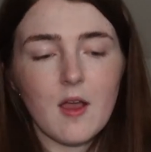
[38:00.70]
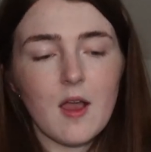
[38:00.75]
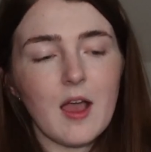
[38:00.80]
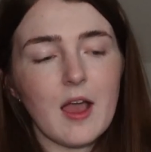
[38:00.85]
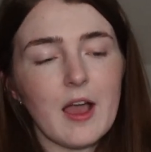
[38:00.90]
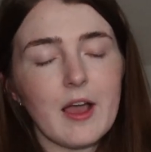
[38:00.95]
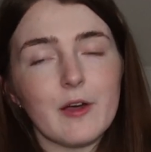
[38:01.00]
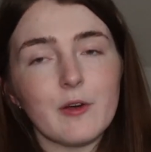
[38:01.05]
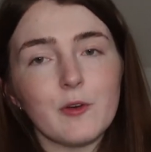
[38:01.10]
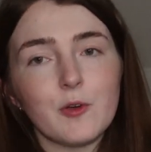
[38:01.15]

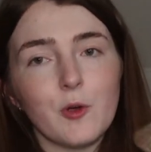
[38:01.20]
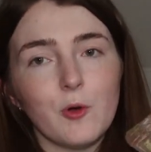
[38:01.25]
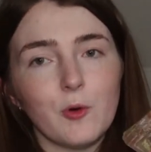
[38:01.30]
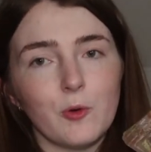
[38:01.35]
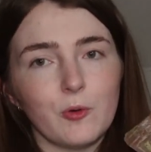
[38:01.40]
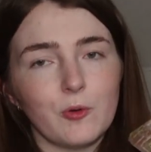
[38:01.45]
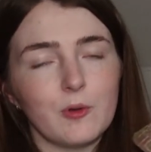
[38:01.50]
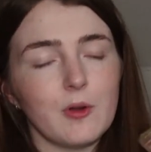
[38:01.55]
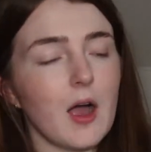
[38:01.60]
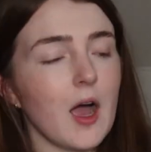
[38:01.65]
How
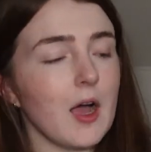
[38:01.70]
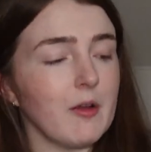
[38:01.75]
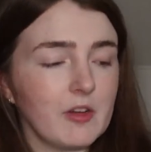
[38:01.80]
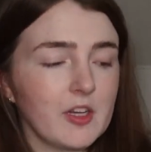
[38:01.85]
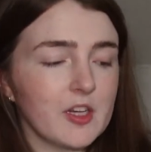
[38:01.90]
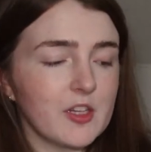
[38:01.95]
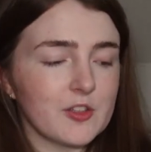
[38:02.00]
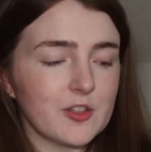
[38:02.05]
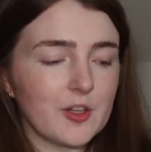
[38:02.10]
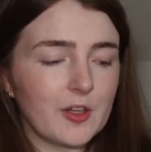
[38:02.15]
cool. I'm
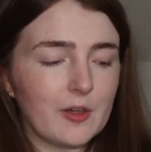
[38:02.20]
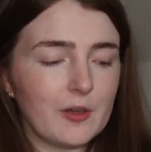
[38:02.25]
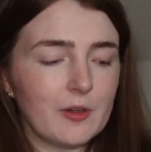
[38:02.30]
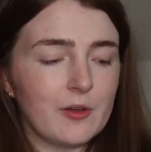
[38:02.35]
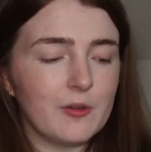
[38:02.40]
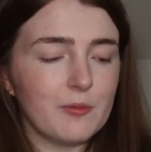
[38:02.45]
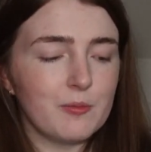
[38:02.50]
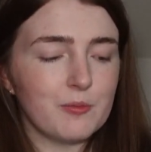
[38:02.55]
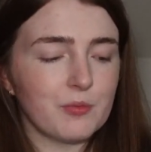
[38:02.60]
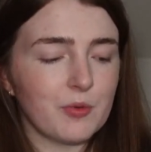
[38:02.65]
going to do
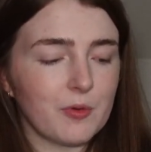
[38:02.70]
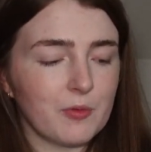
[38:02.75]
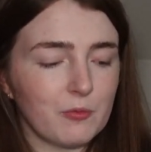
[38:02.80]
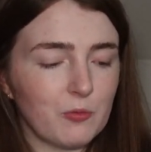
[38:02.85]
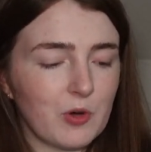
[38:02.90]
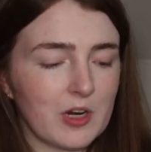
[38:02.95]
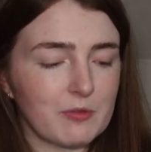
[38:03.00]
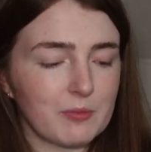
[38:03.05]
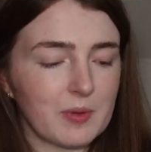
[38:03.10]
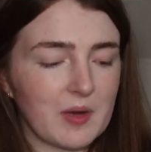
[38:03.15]

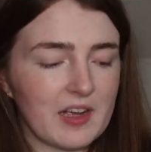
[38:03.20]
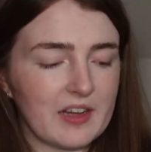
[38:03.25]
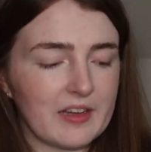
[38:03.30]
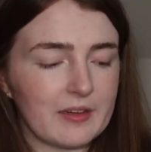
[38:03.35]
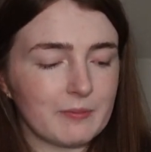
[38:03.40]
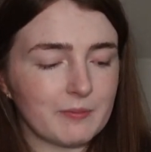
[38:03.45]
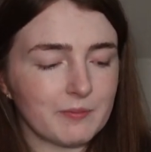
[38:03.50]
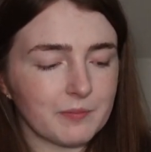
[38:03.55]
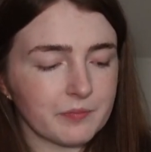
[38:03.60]
one of my,